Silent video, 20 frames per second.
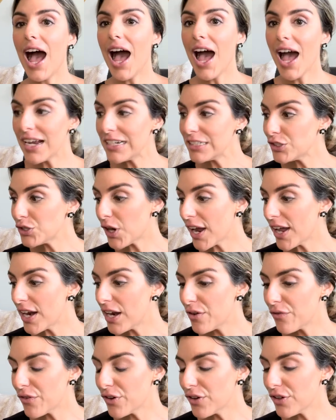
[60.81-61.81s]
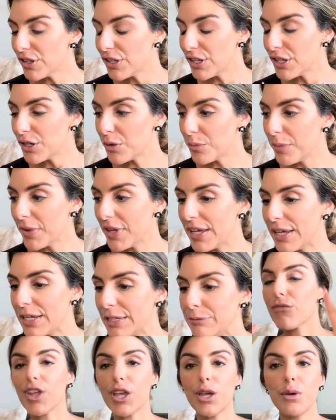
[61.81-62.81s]
I tried it for a little bit.
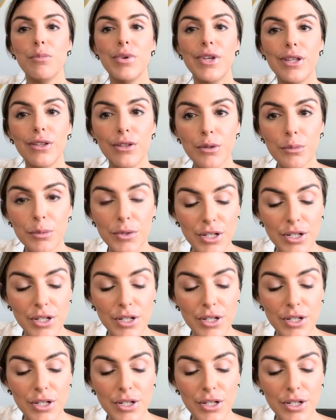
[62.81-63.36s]
It can be a little bit